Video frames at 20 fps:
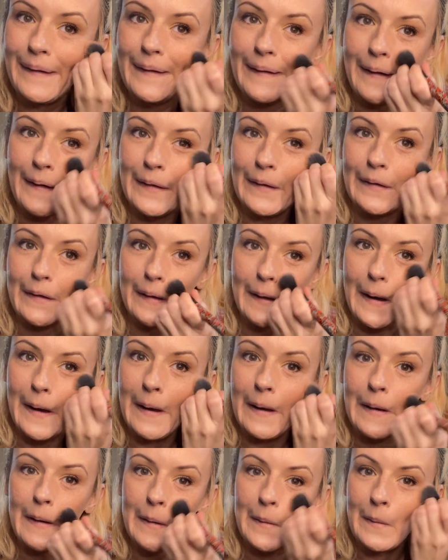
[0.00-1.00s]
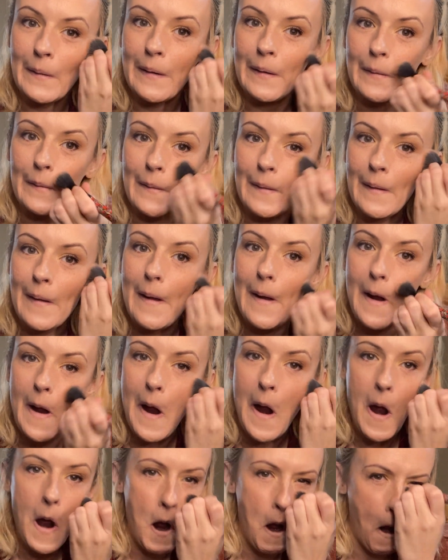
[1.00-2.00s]
I look like an idiot when I do it.
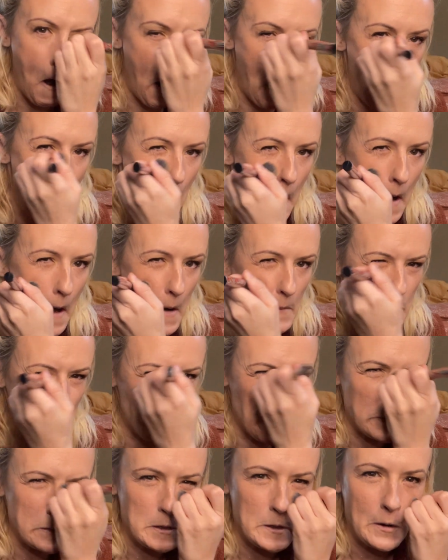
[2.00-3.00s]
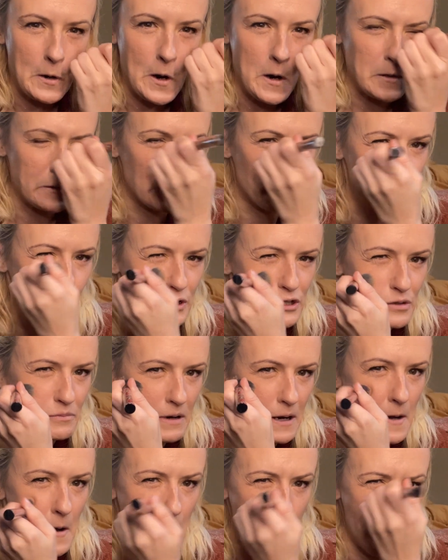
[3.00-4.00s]
And then I brush it across the bridge of my
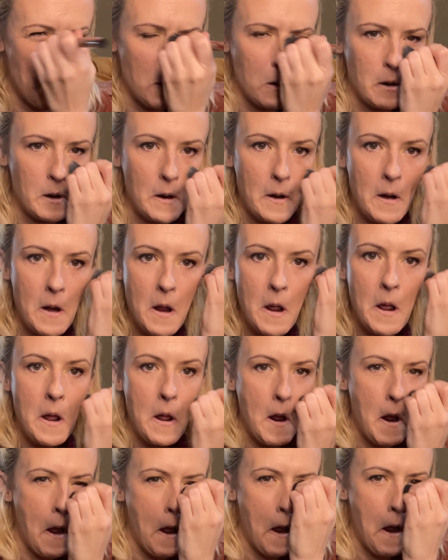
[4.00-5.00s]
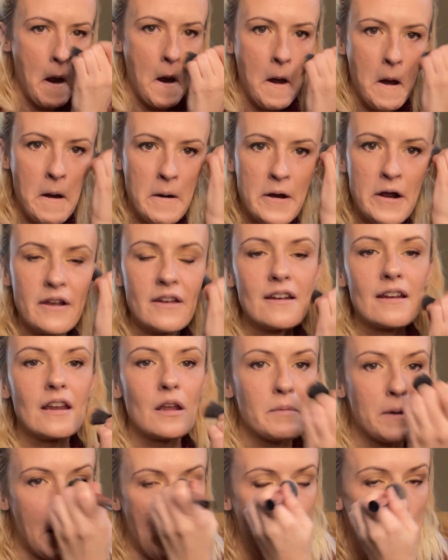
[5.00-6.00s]
nose just to give
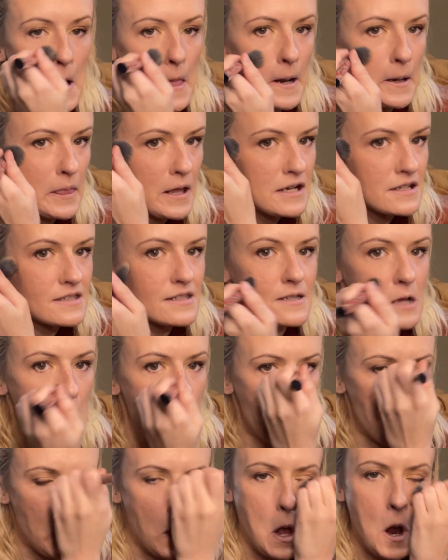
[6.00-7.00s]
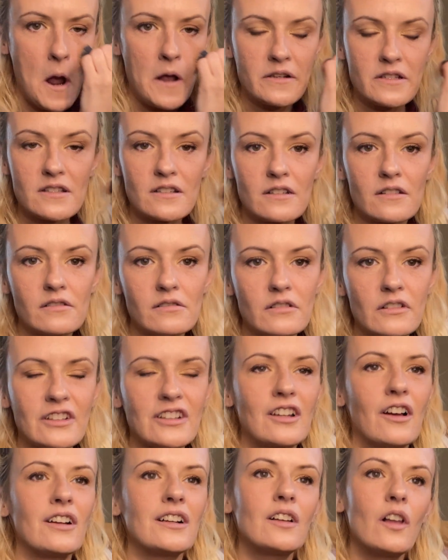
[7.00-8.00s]
me kind of like that sun-kissed
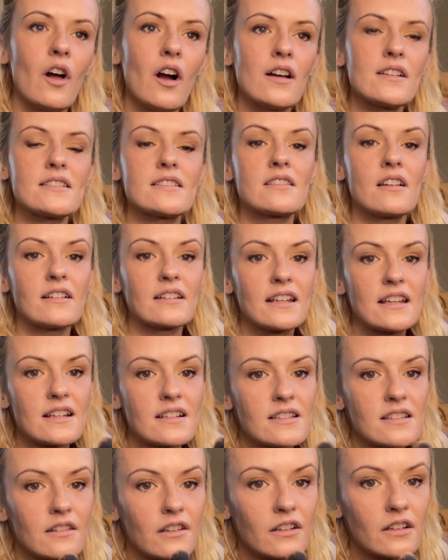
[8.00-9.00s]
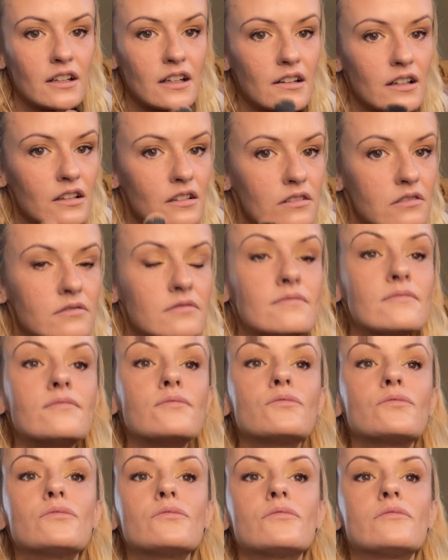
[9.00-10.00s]
look.
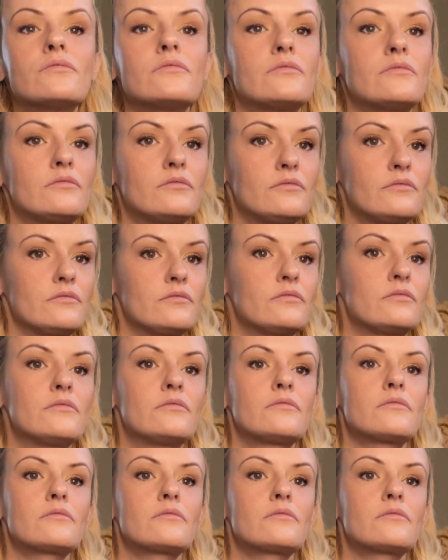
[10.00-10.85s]
And